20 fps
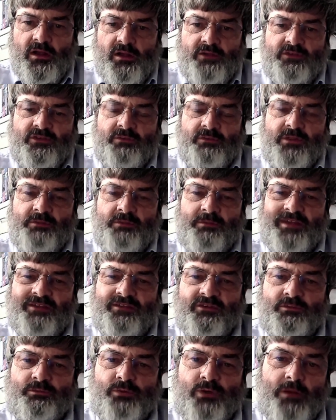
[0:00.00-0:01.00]
Some of the
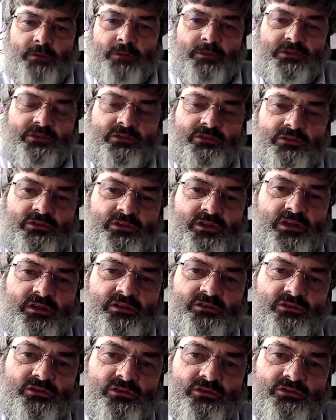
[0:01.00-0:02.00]
basic premises of the
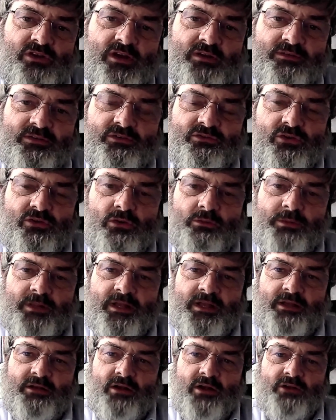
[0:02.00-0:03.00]
internal traffic control
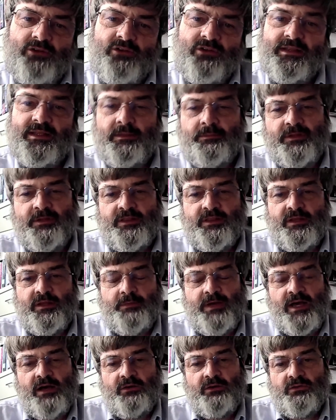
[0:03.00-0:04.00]
plan are to limit the
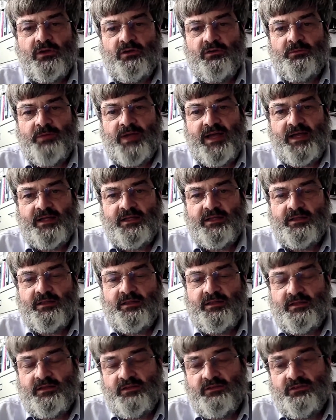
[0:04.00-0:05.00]
amount of backing
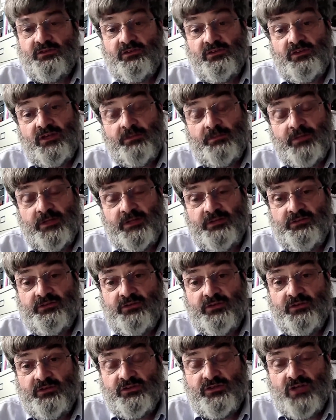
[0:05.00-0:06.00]
that needs to take place
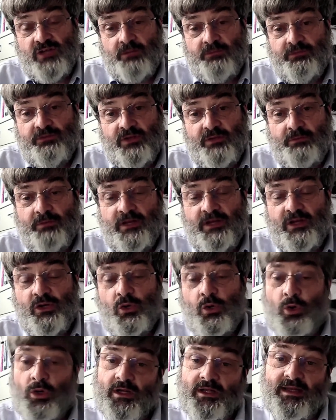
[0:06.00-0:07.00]
on the job site by
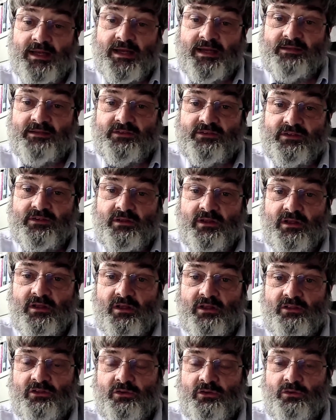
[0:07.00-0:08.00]
organizing
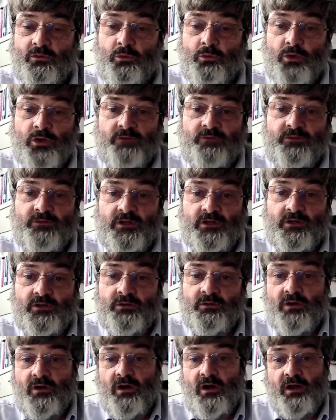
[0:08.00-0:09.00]
the
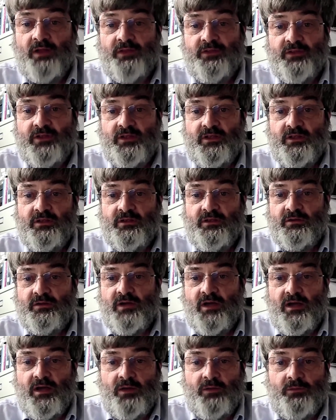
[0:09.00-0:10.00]
workflow on the,
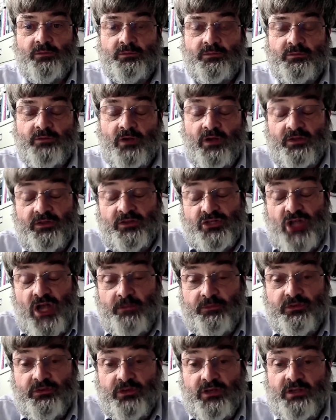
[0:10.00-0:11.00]
uh, on the
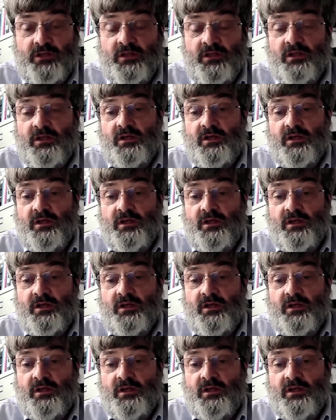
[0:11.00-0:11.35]
job site.